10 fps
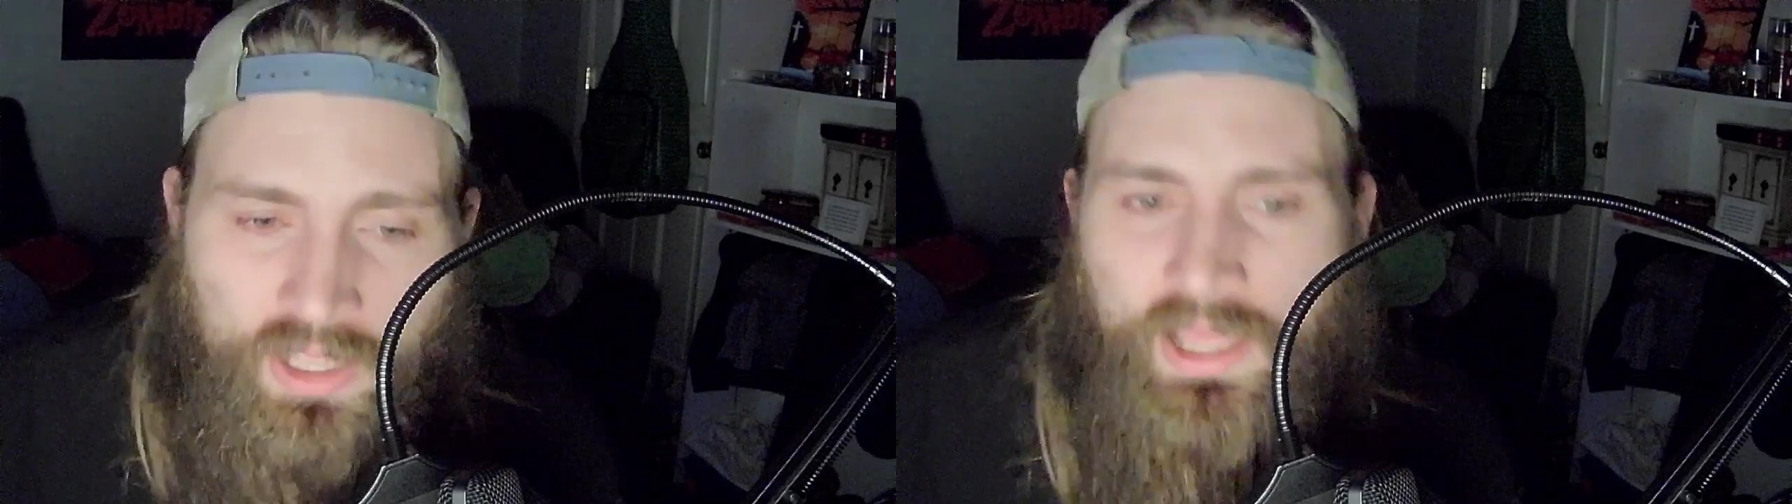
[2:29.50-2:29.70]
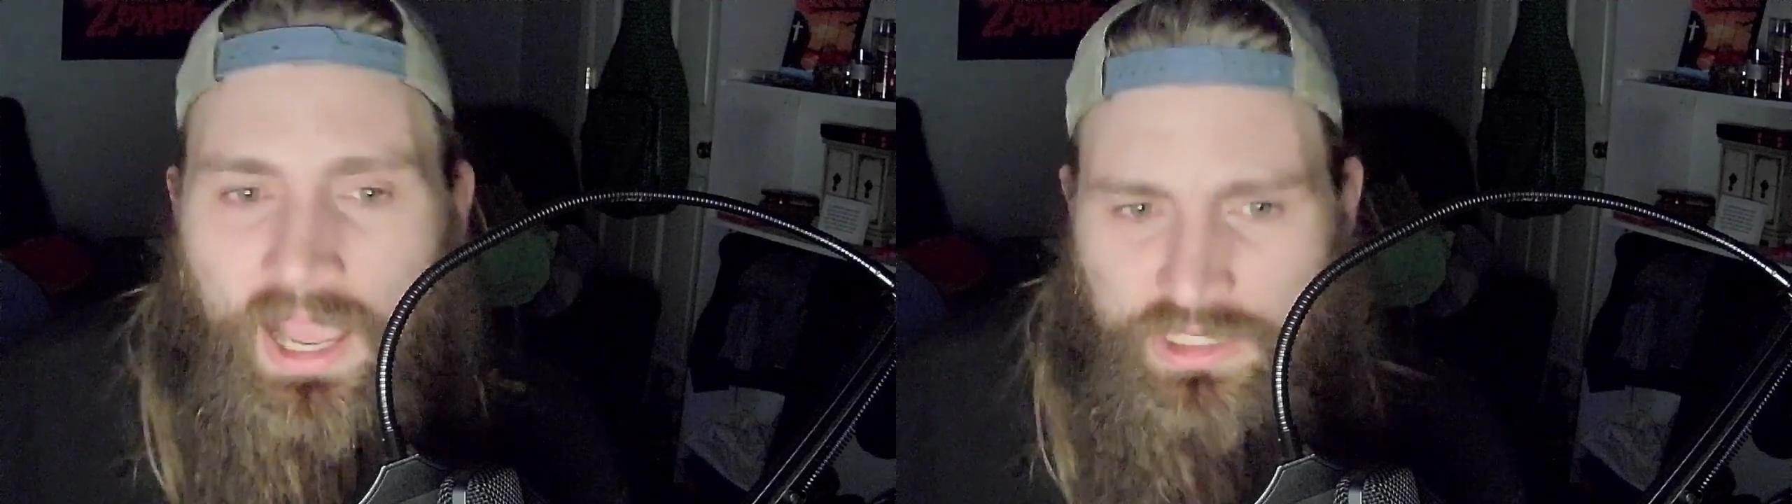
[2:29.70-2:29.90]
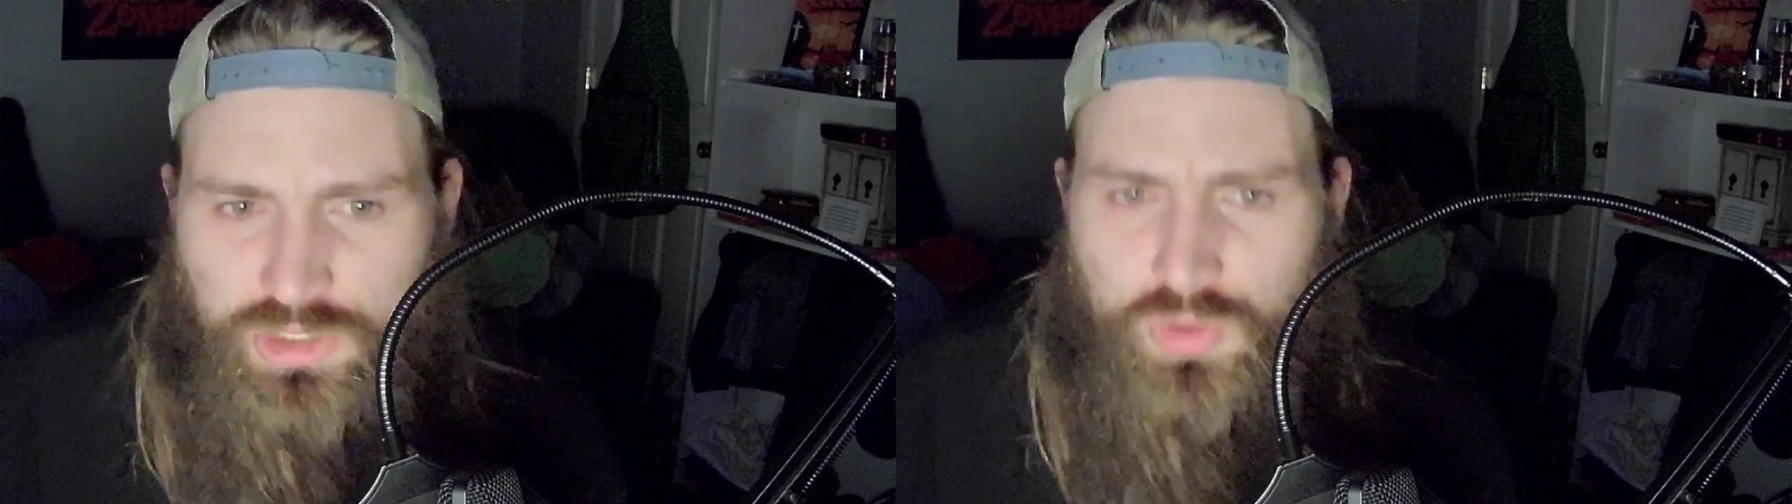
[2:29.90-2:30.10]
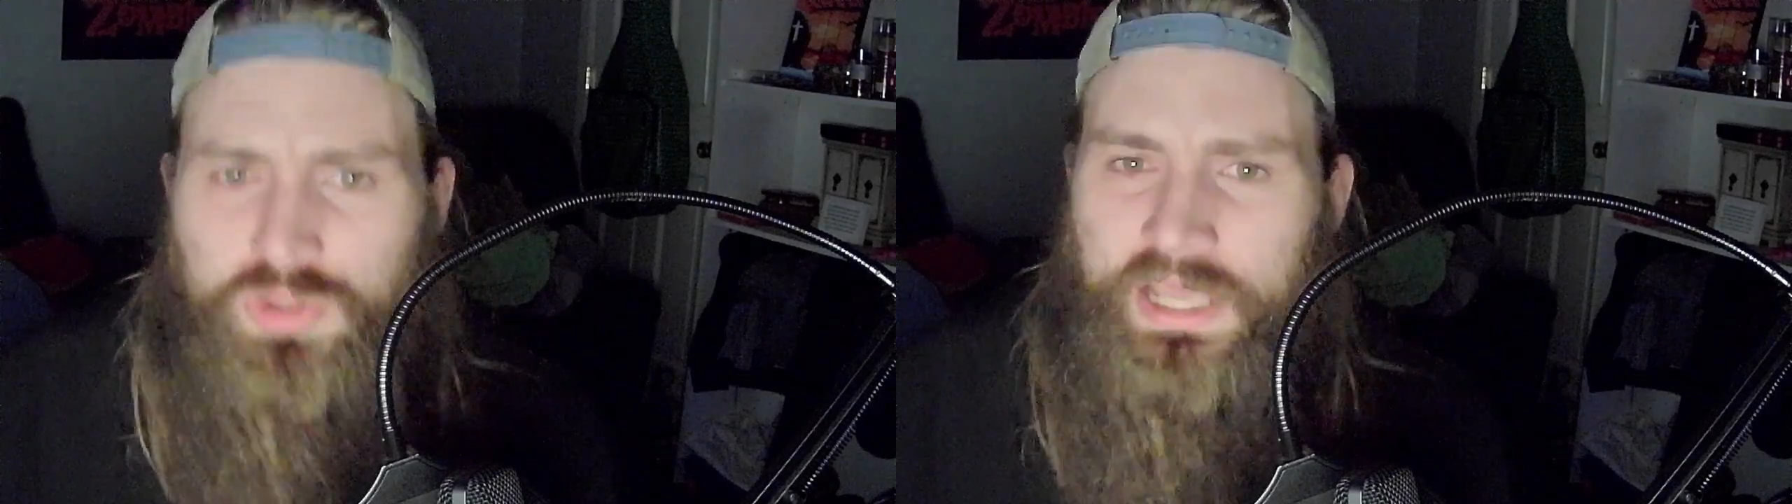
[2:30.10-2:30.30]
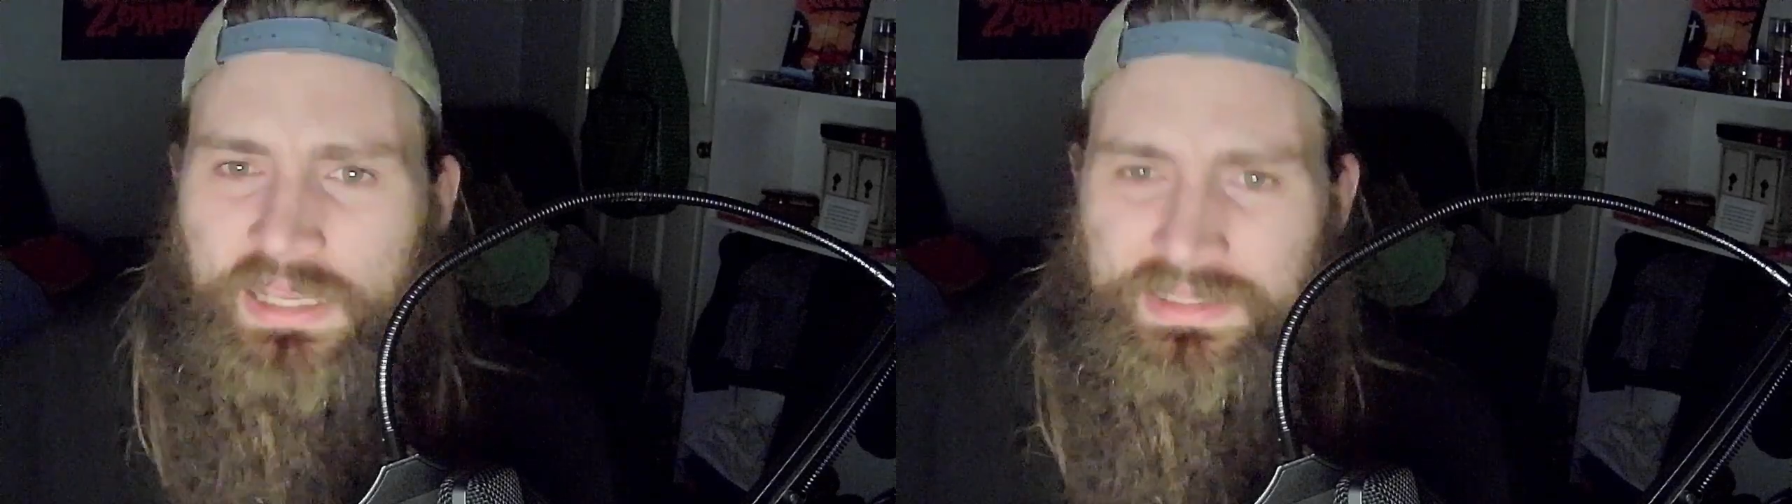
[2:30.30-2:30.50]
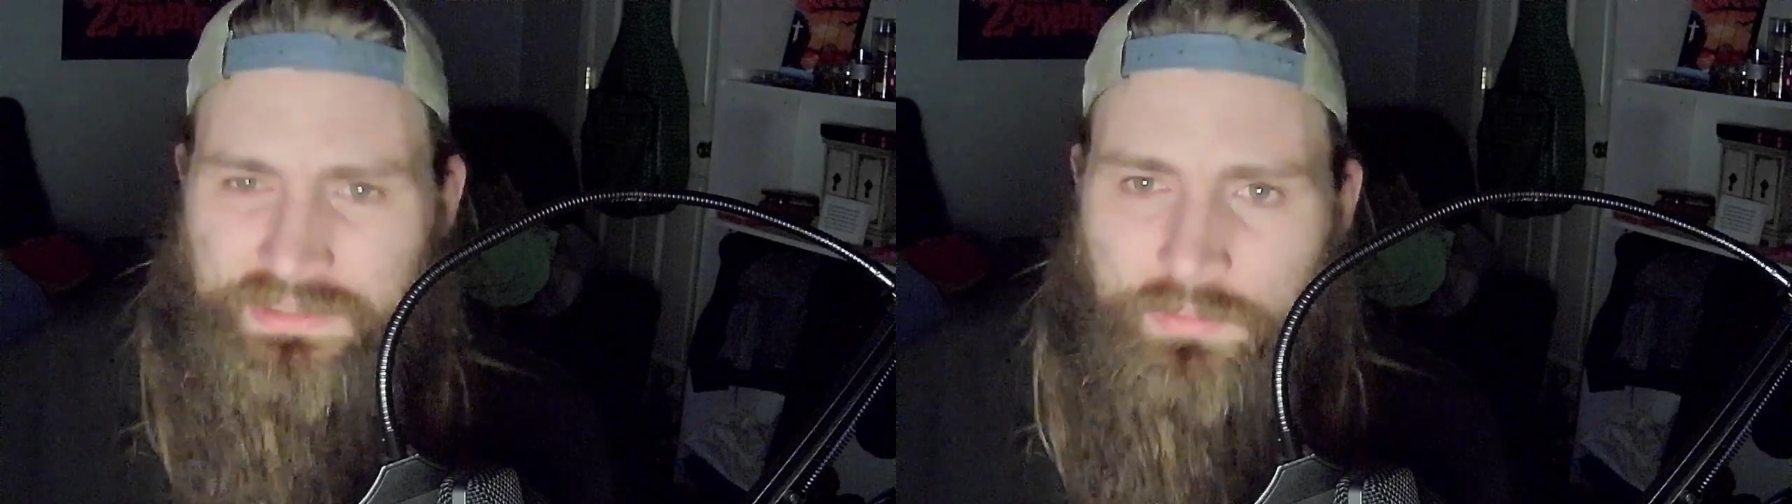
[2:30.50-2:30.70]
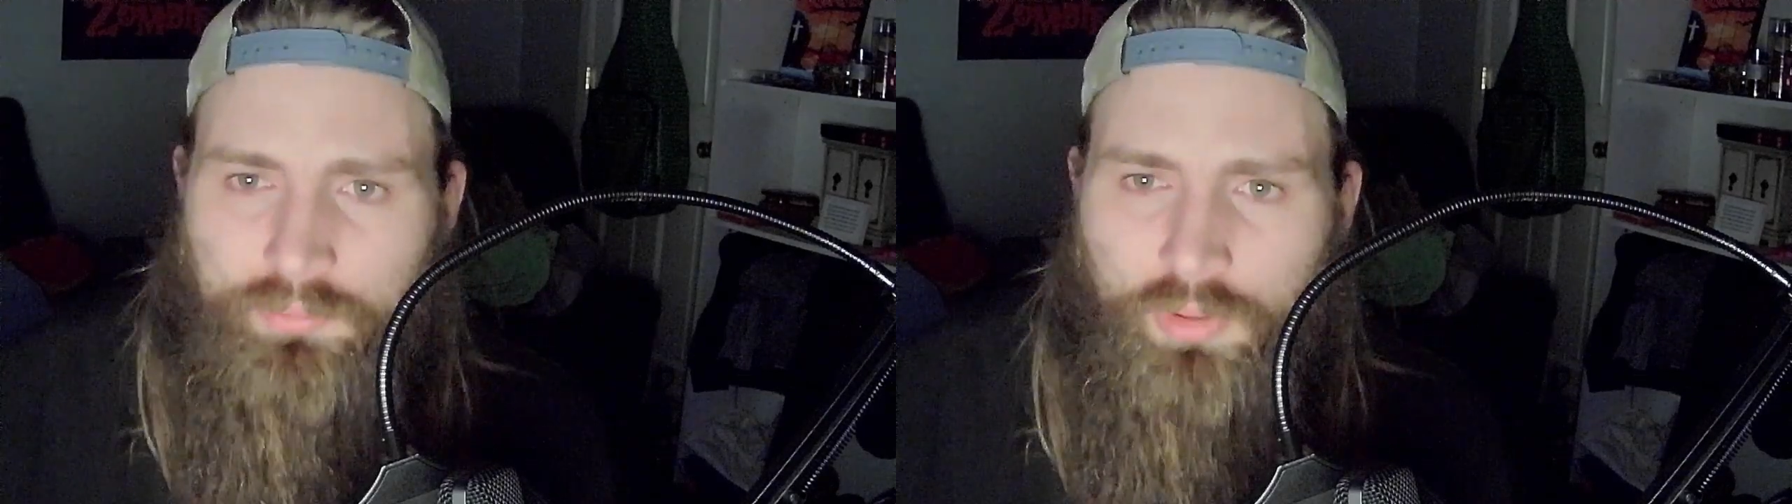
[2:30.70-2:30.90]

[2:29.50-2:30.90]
I do think at some